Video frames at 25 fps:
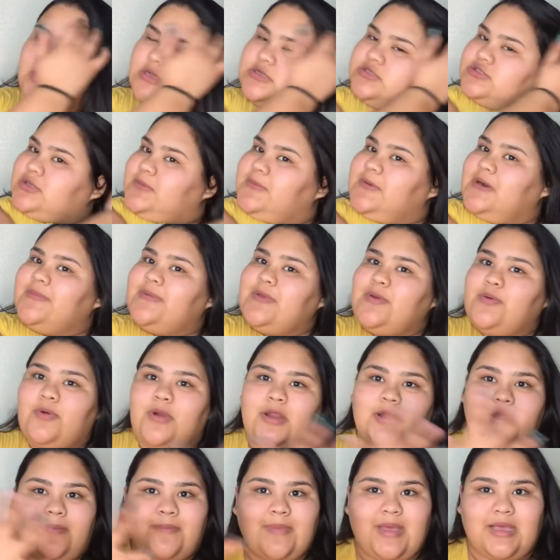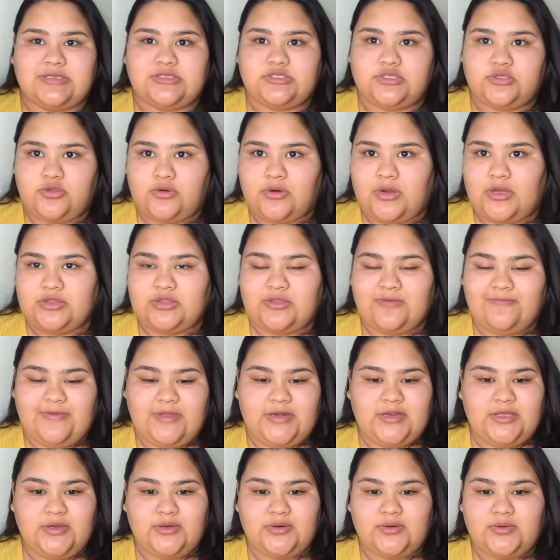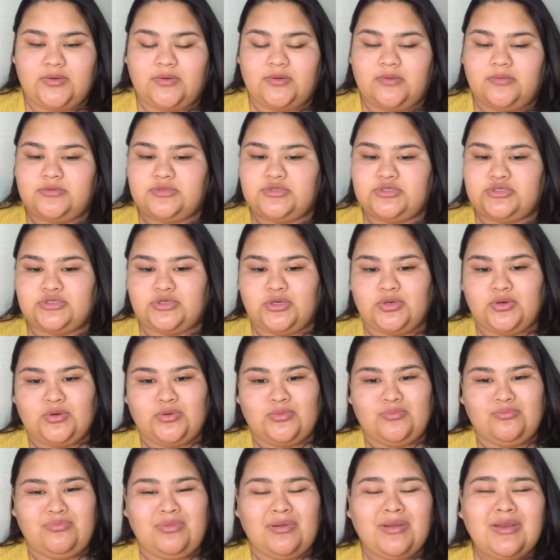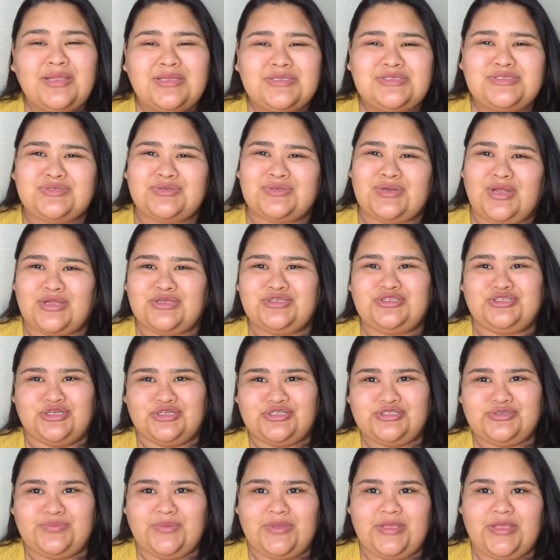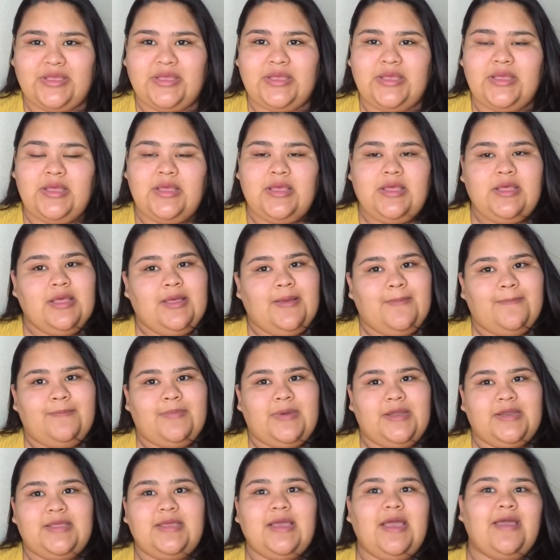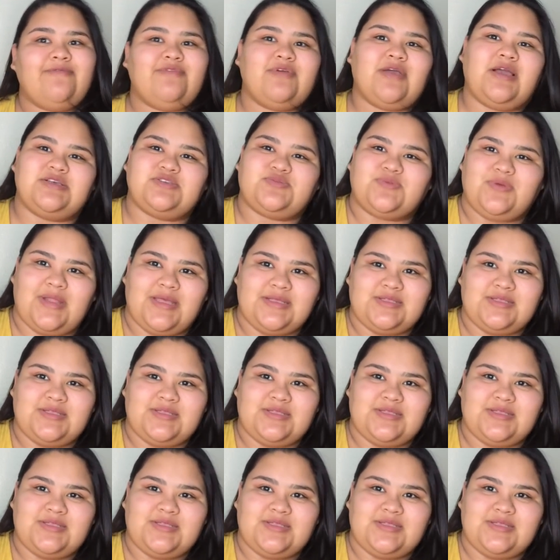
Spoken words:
So I'm going to be wearing a mask throughout the video, so please do not judge me. But yeah, if you guys would